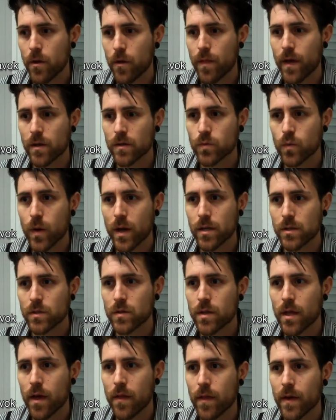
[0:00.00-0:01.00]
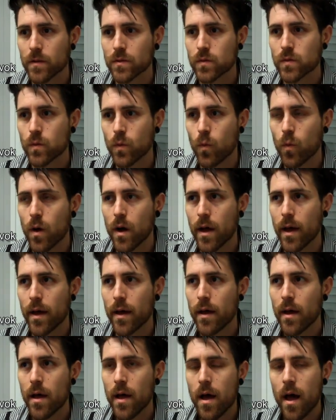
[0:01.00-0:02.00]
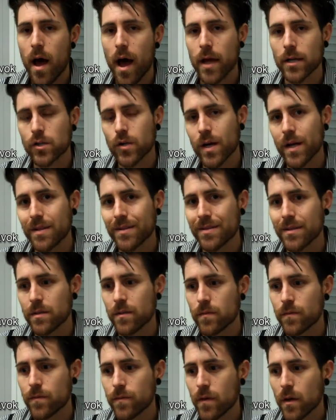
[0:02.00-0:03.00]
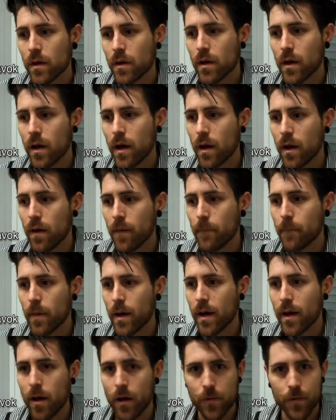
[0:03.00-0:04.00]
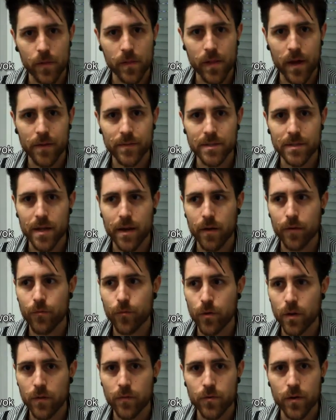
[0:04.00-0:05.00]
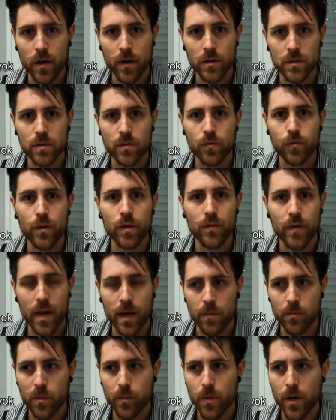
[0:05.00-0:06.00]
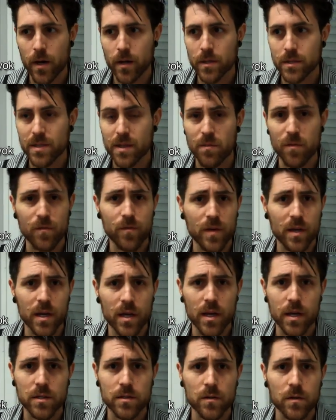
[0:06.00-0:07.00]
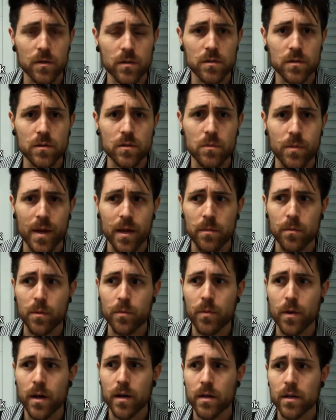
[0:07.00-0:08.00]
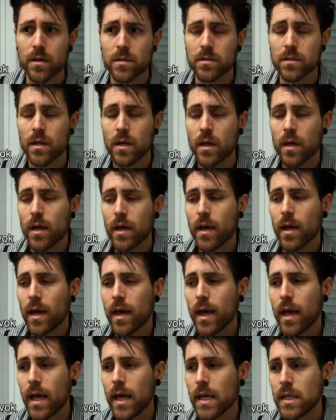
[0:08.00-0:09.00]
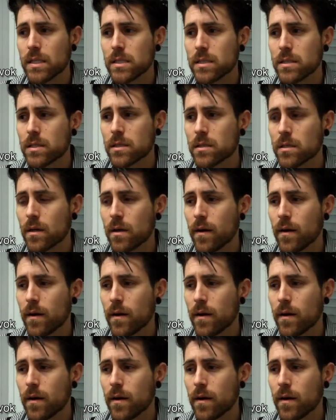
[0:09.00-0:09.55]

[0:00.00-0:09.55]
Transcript: that is why I do that. That's why I try to live a healthy lifestyle, free of drugs, free of animal products. I'm a vegan. I don't consume animal products. And